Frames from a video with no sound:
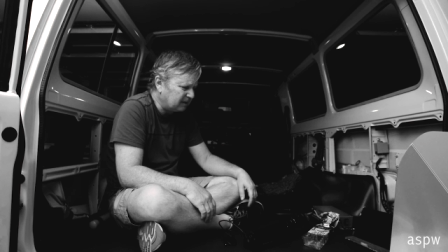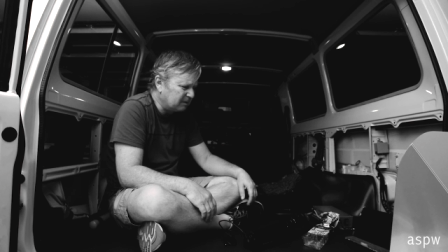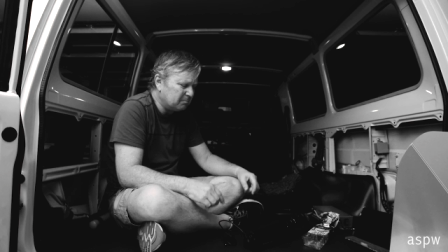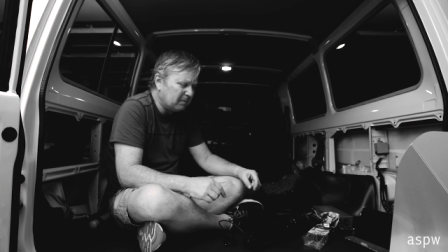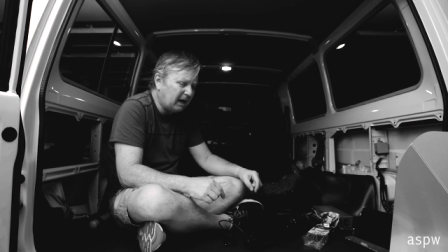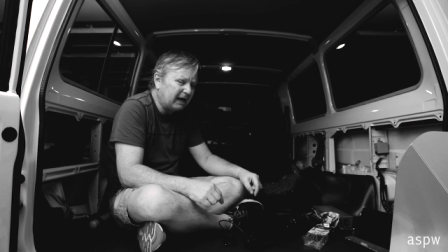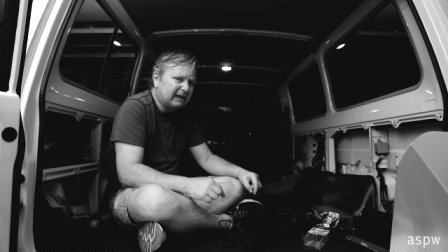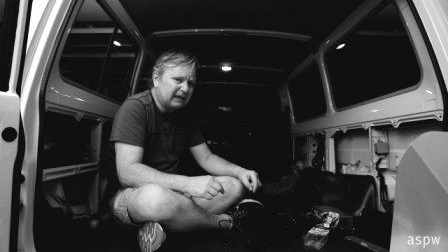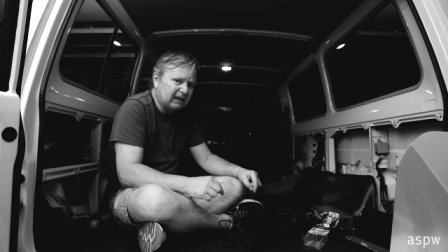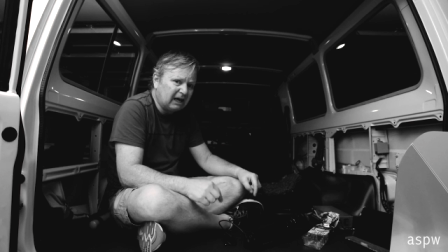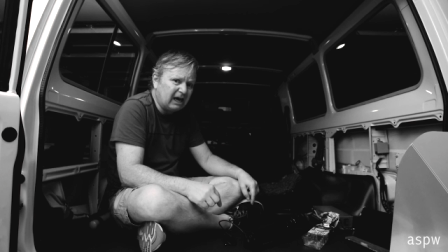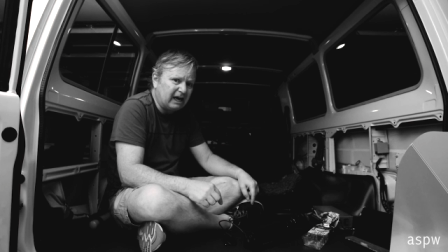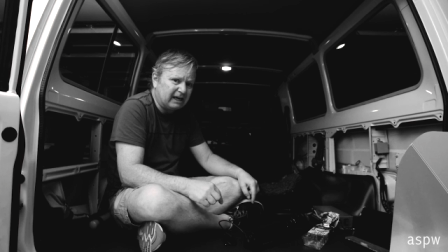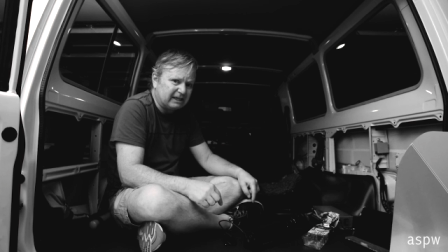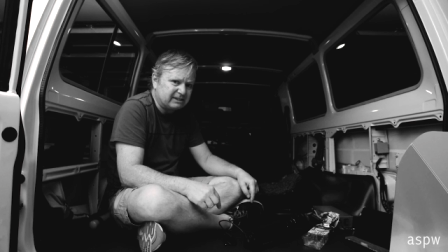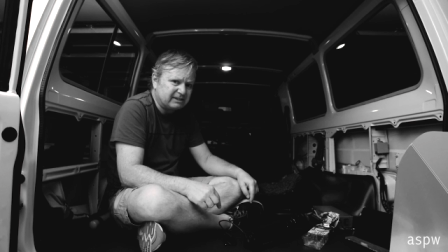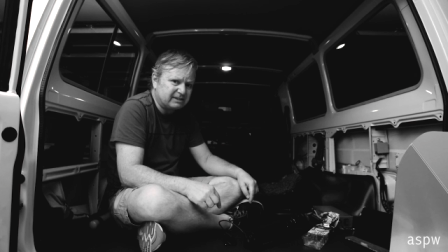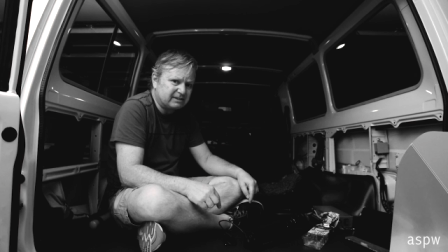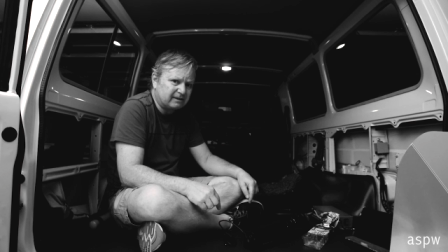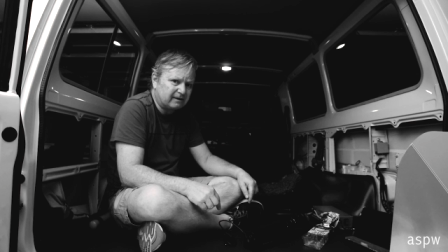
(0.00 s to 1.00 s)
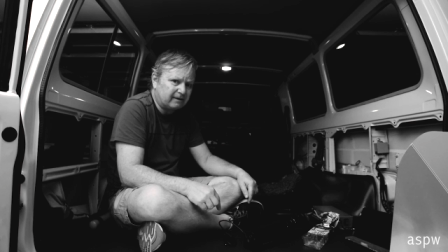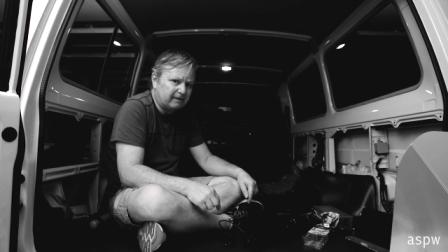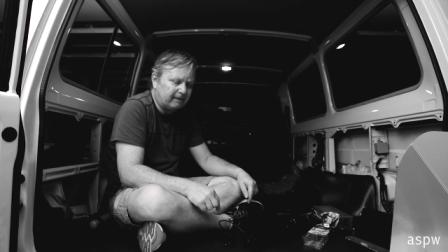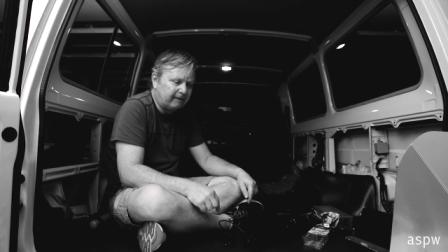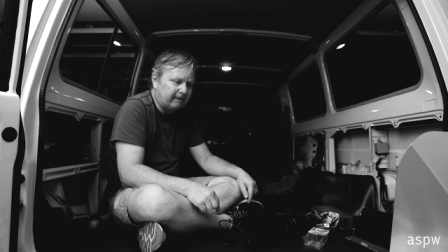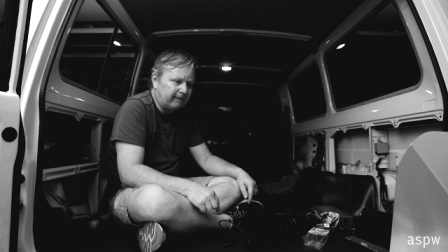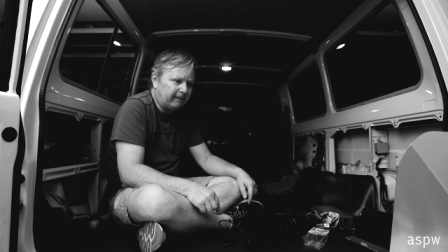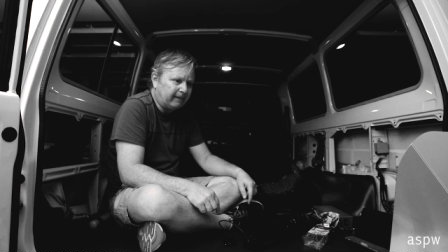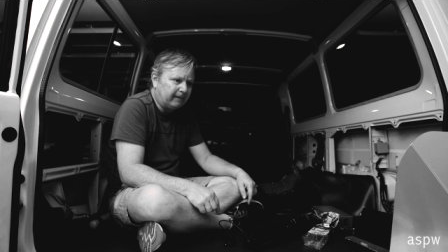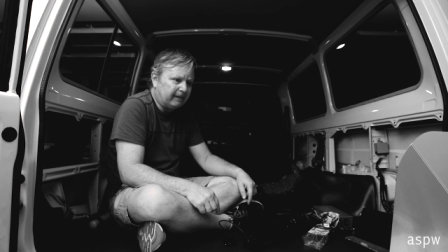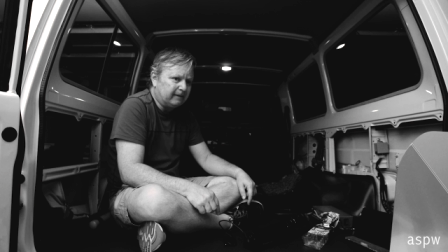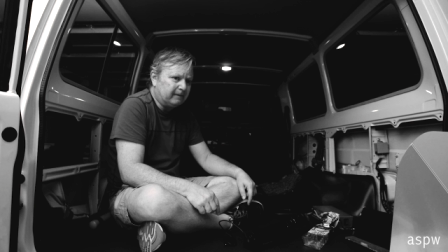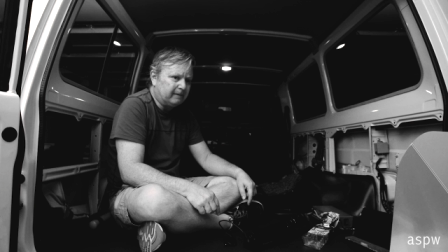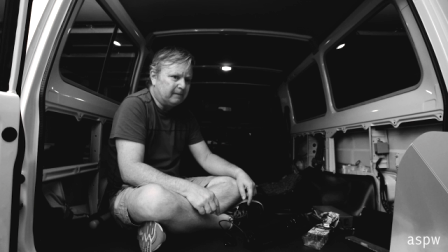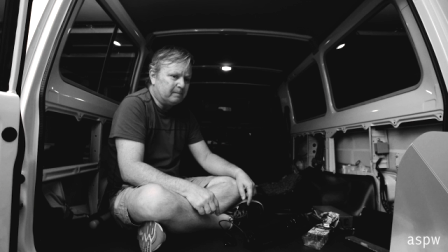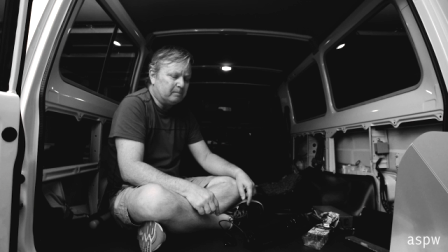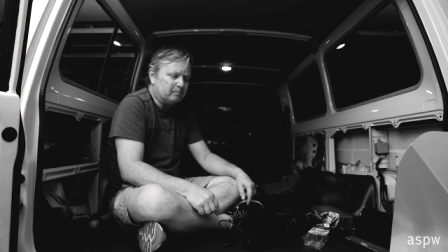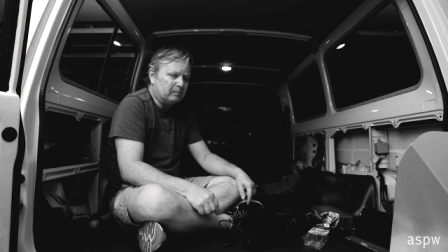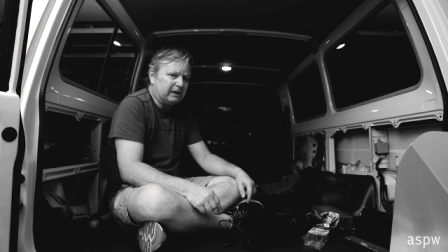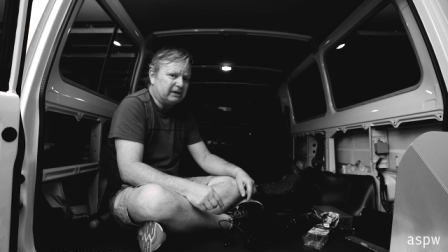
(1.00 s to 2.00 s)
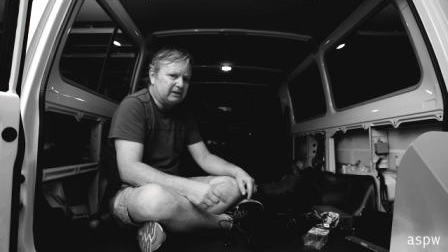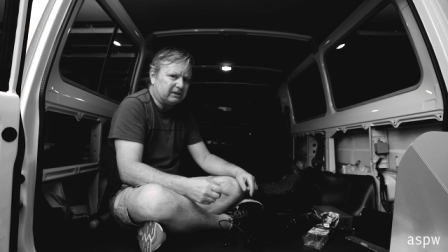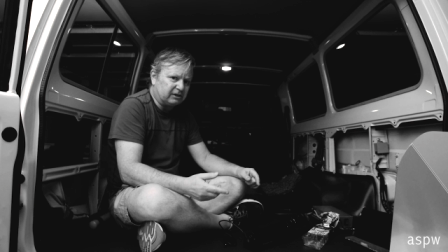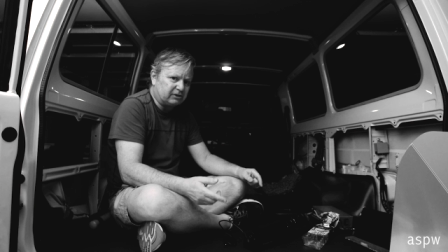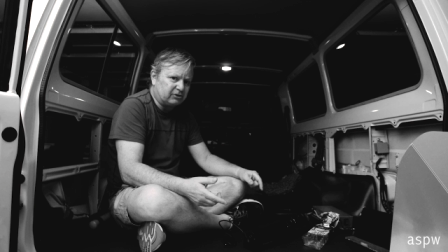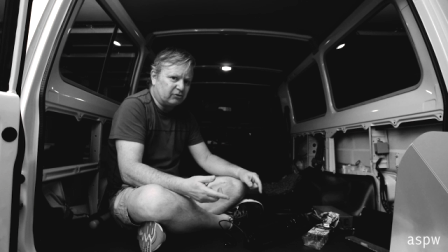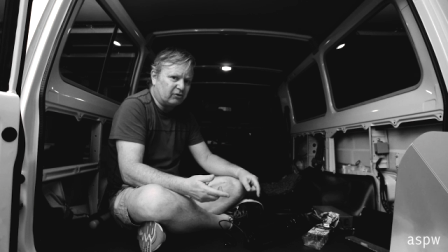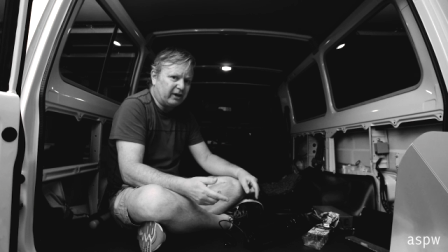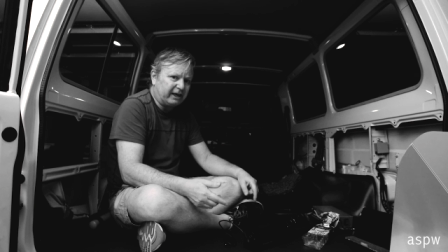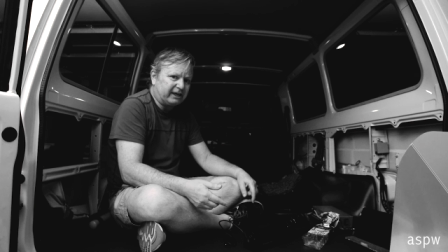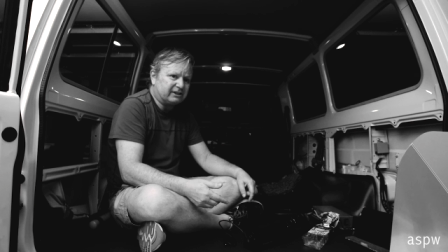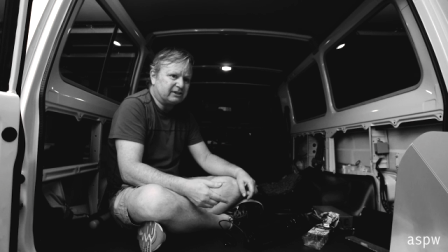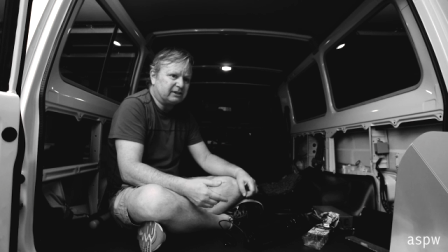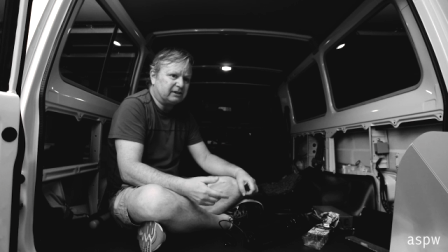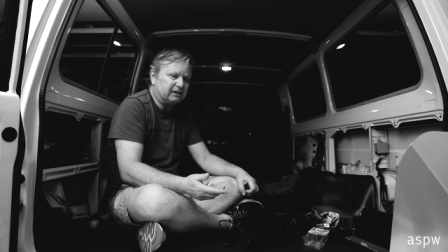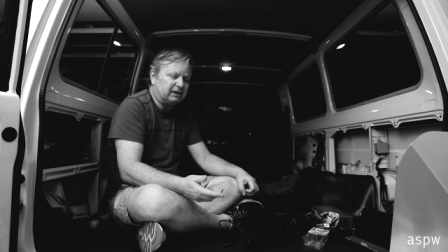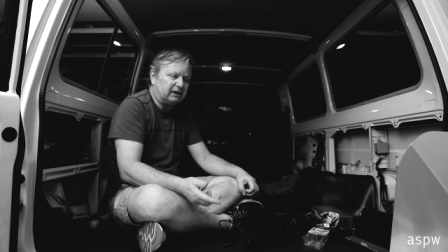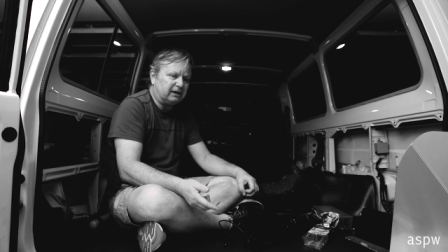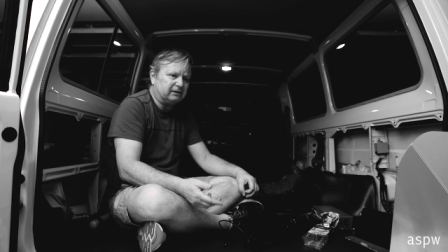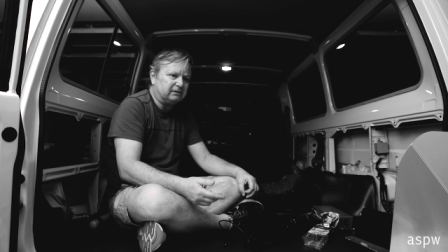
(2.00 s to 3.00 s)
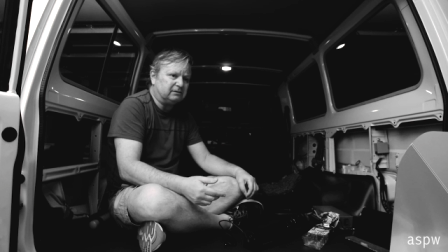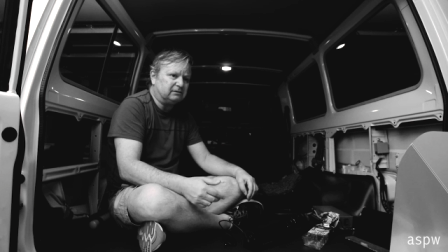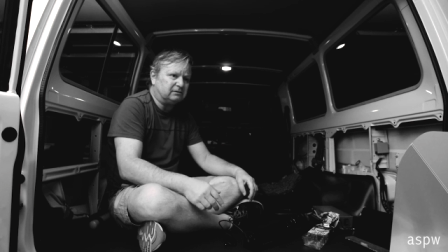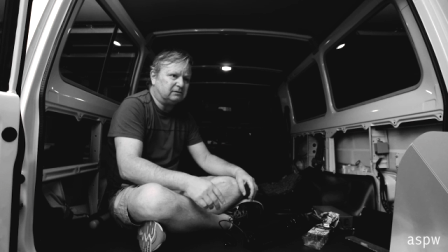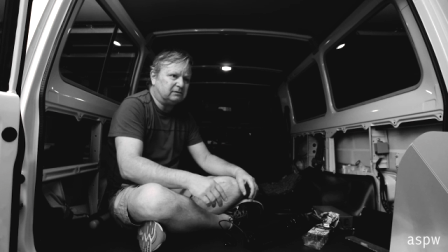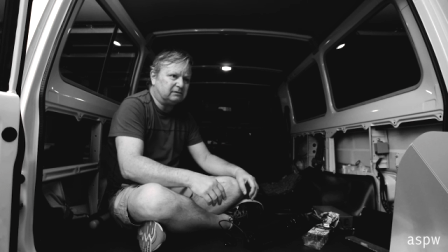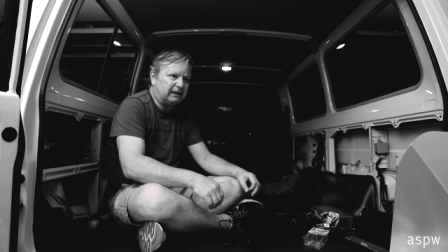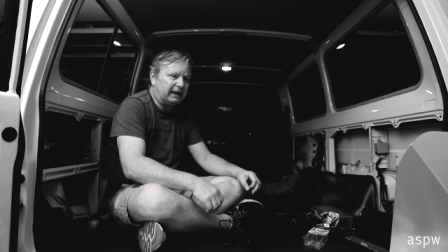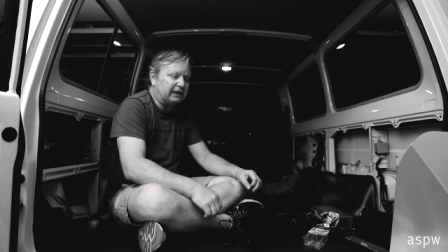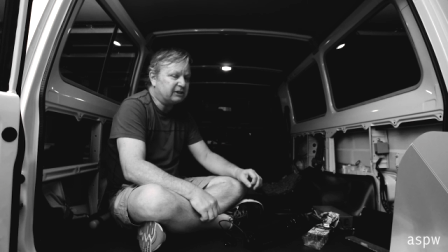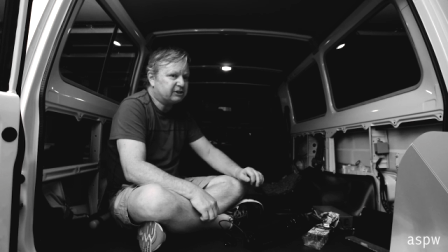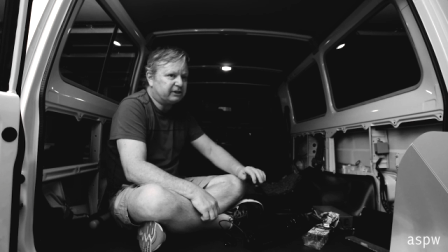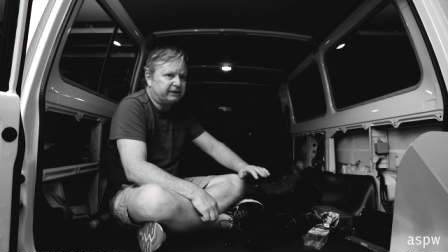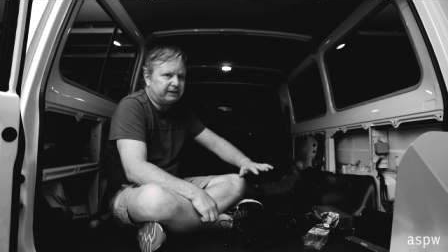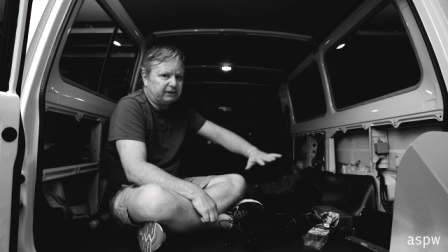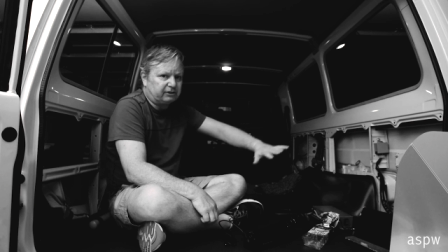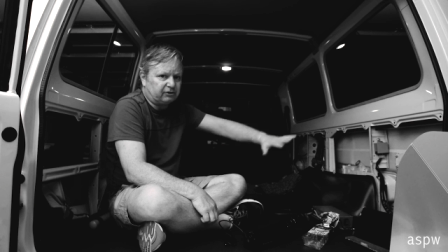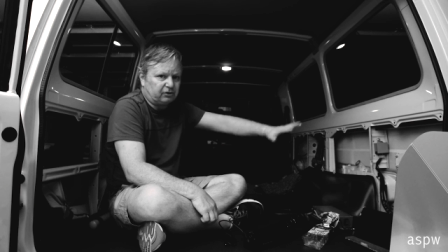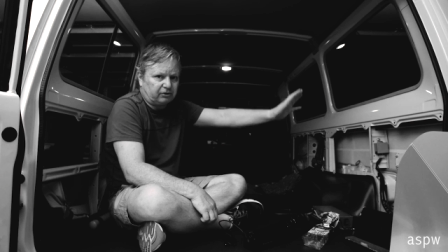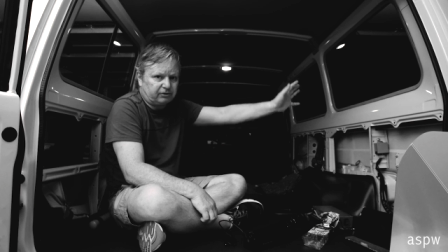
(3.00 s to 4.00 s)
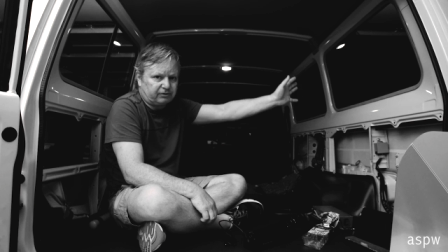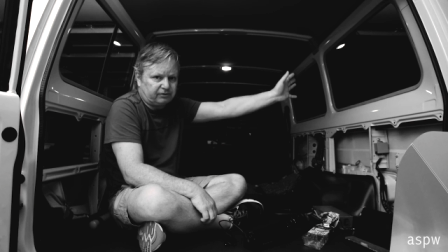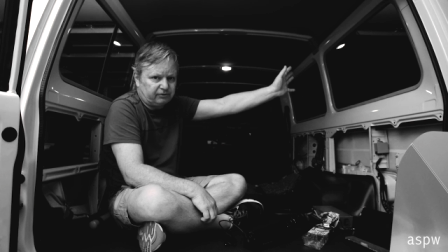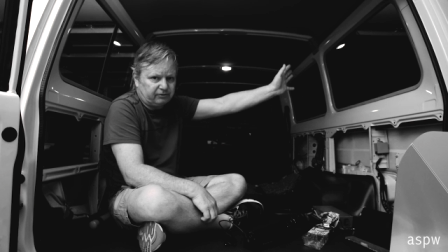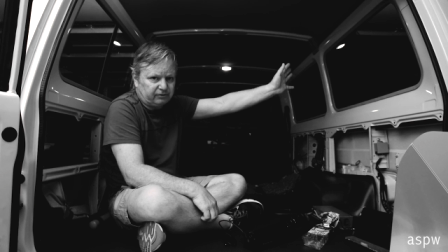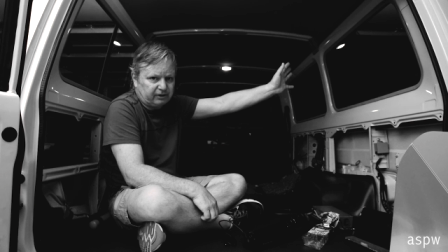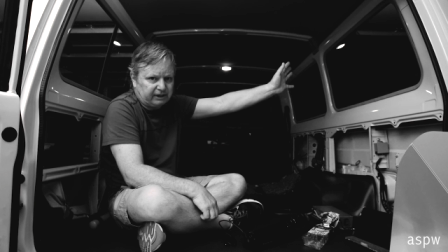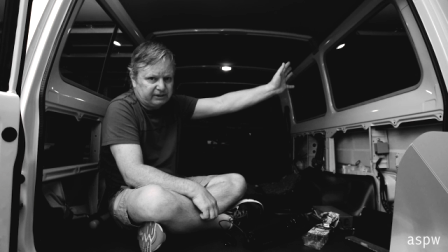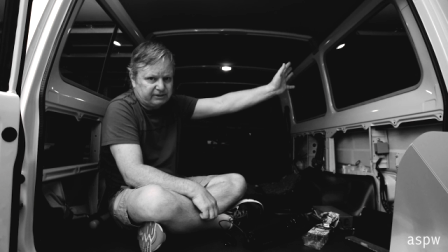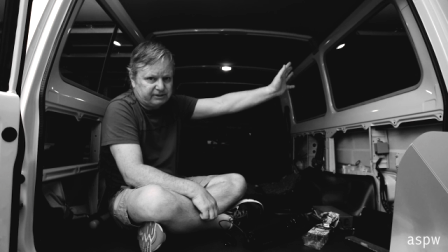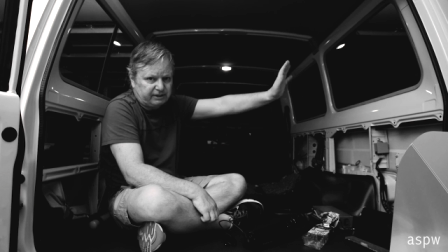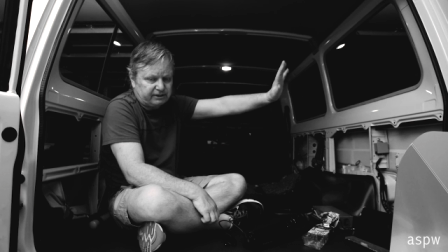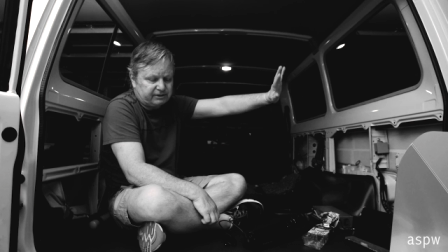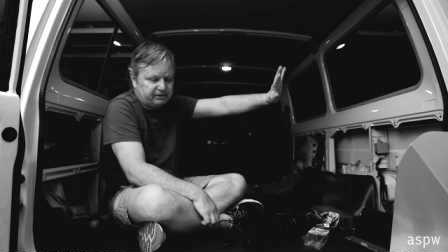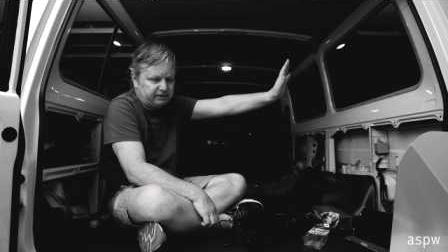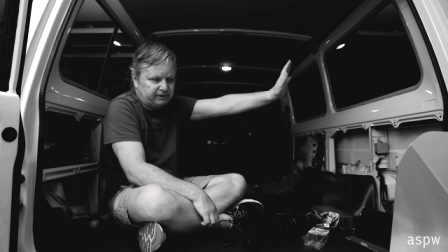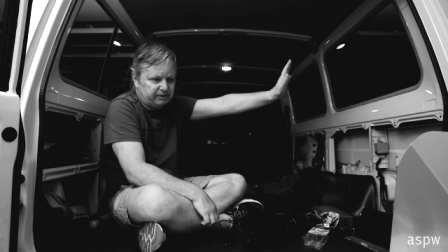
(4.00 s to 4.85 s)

My clients, my the director and Ashley had gone to the United States,